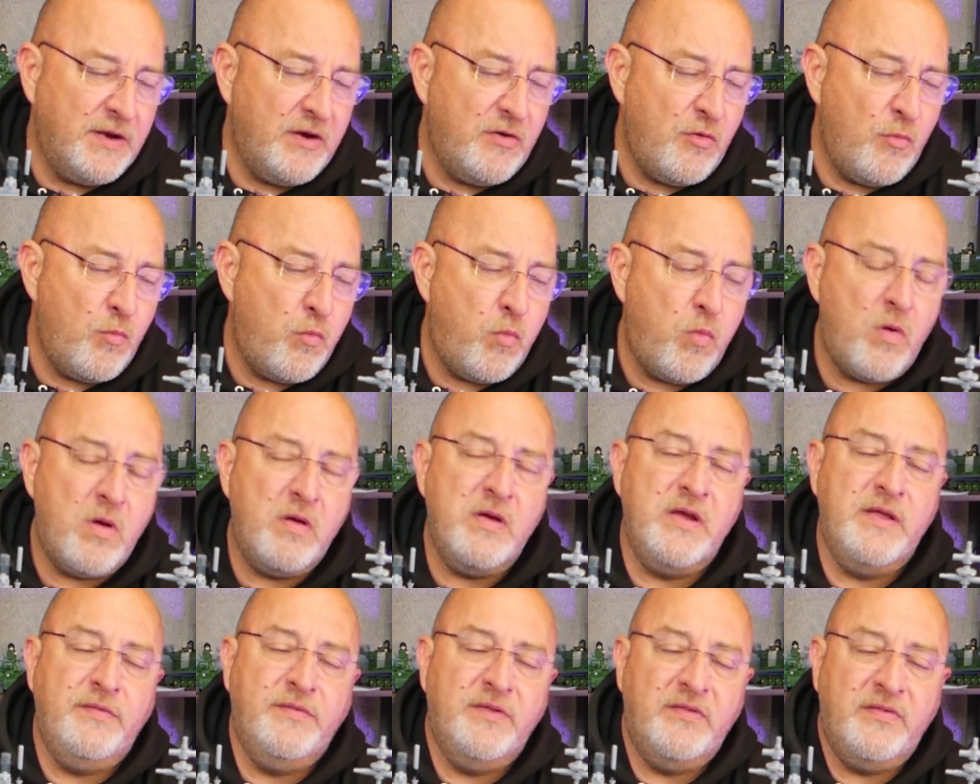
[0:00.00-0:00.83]

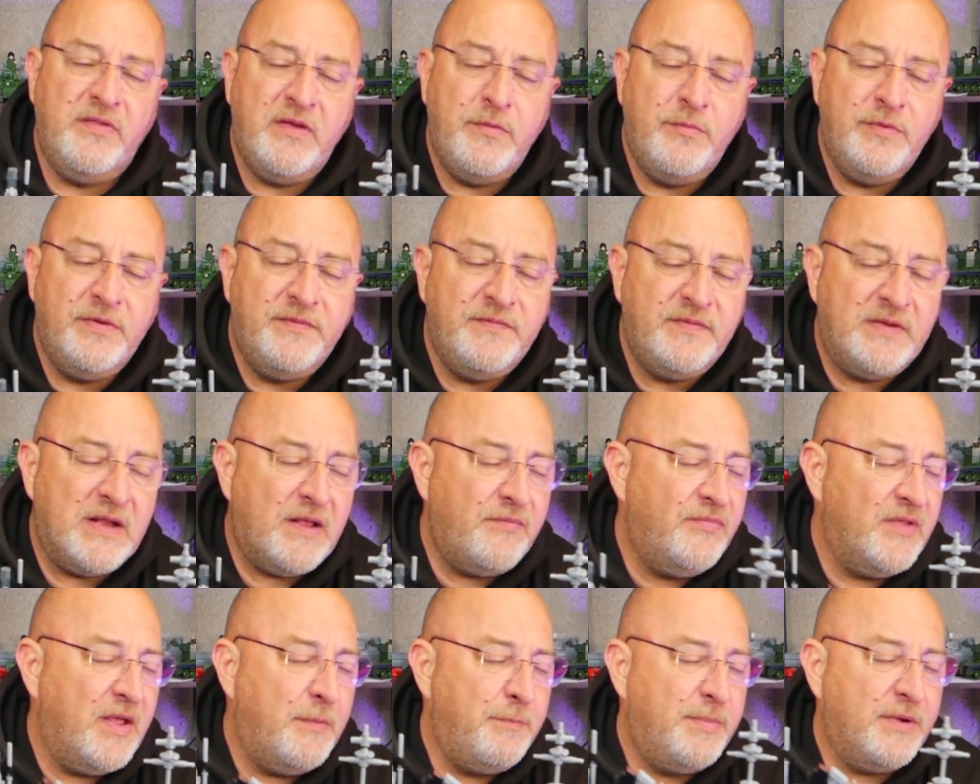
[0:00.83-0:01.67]
why that they would have
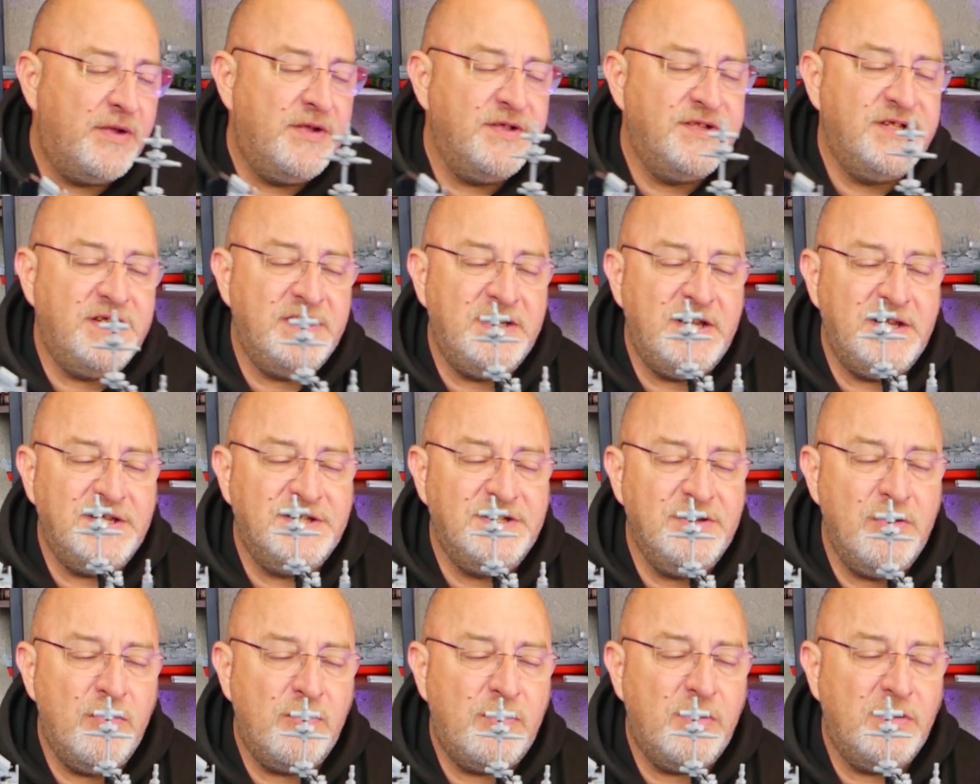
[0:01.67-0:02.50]
done that, because
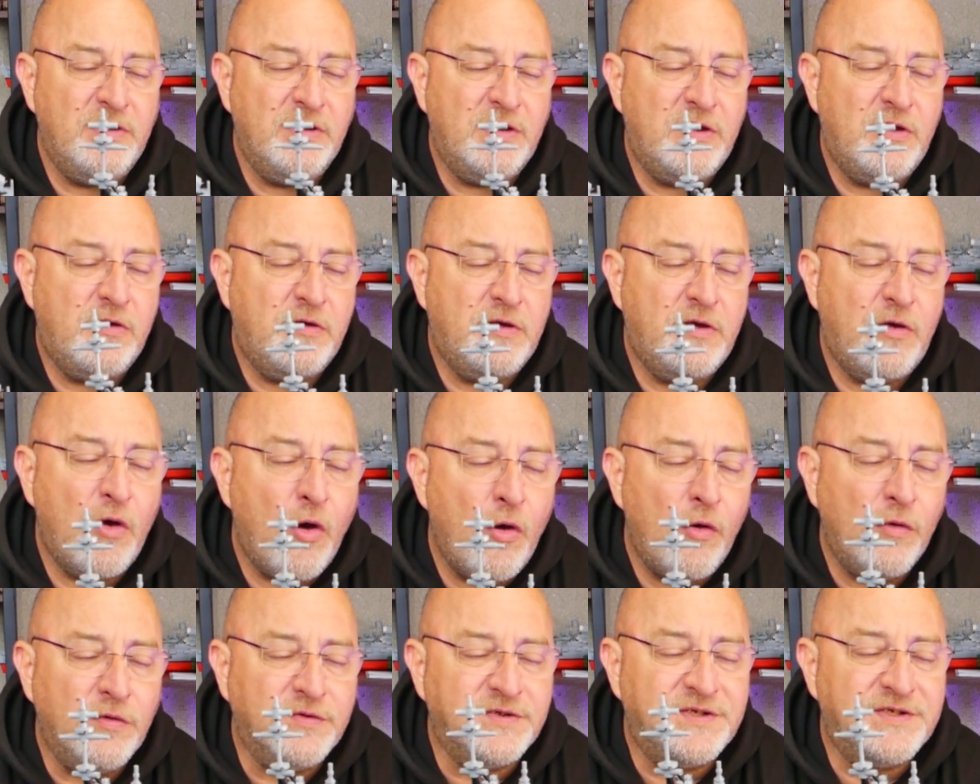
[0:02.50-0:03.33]
it's not going to
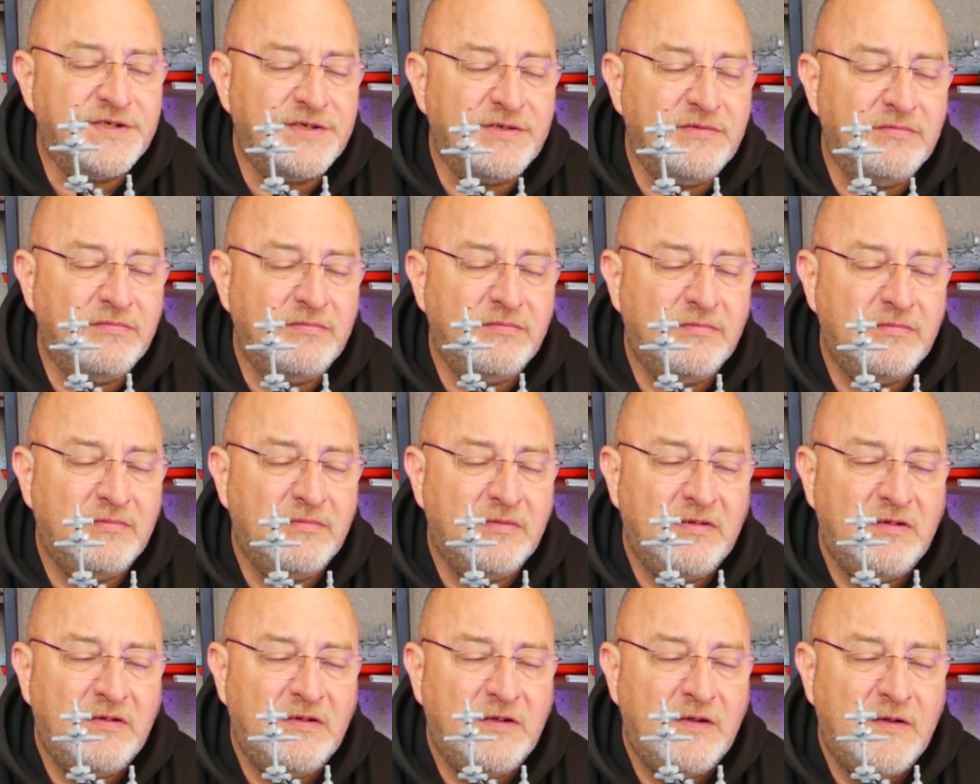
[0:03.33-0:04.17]
cost
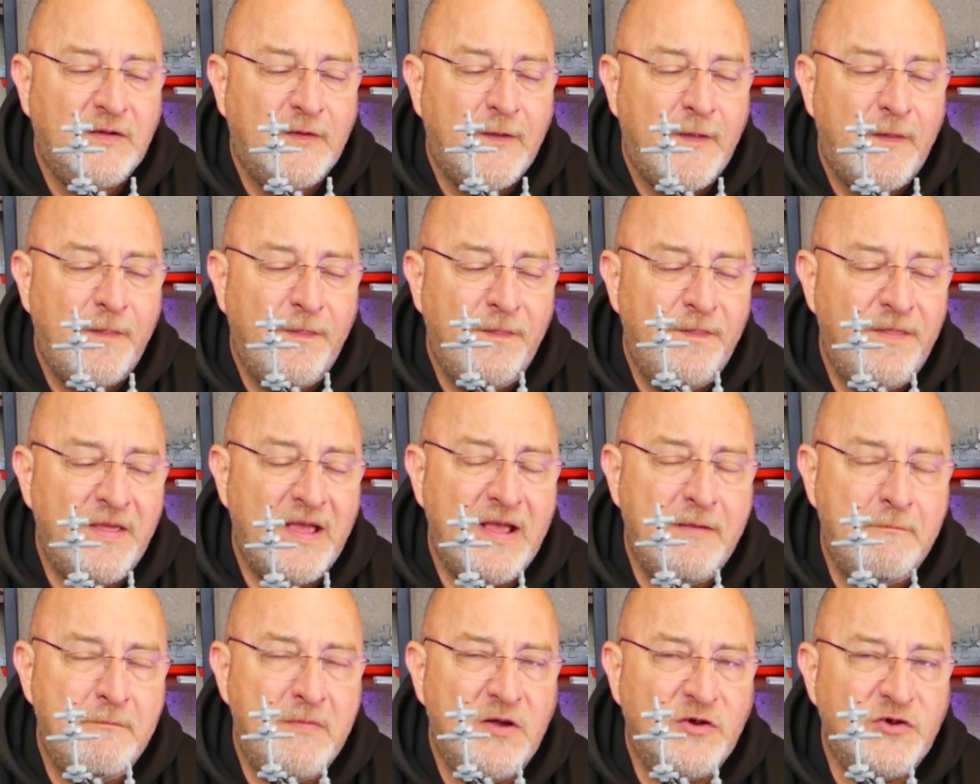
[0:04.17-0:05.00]

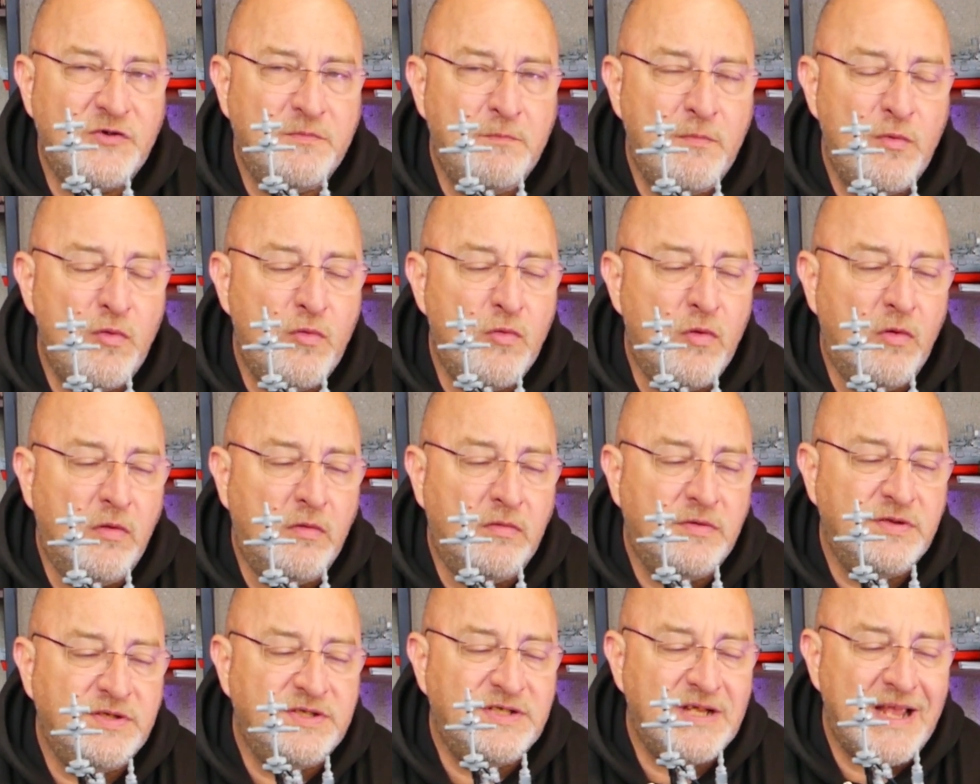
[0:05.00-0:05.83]
that much
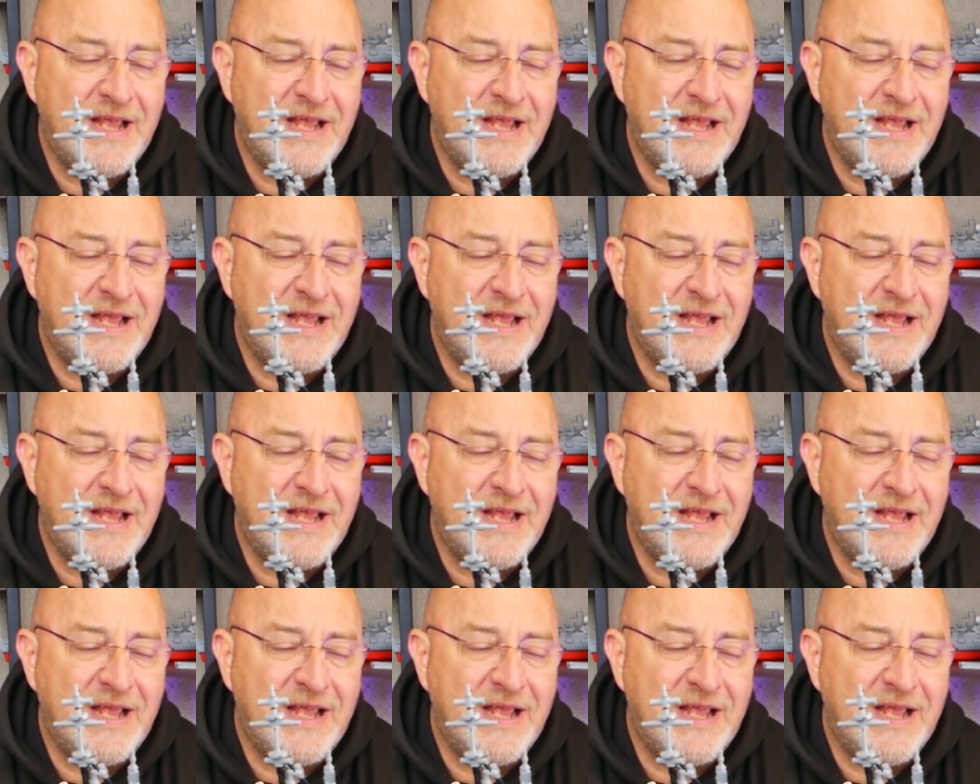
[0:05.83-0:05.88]
more to